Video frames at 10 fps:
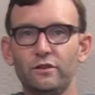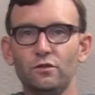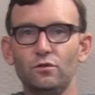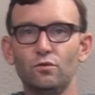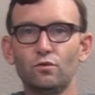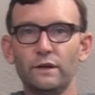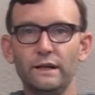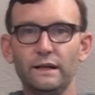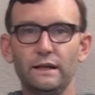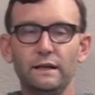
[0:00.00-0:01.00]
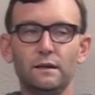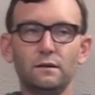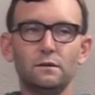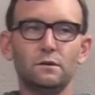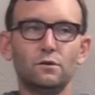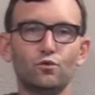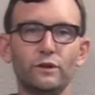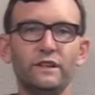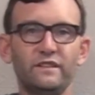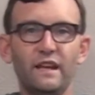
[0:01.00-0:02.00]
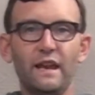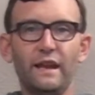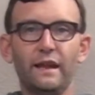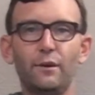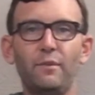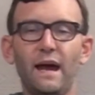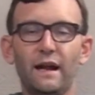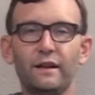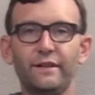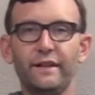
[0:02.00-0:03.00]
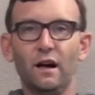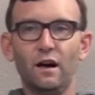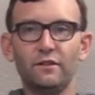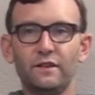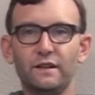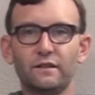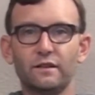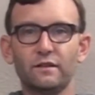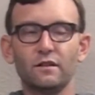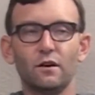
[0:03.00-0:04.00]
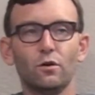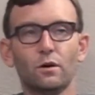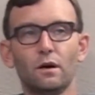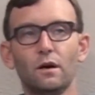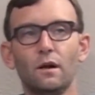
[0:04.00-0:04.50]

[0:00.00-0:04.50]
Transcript: to reset and get back into the offense. And so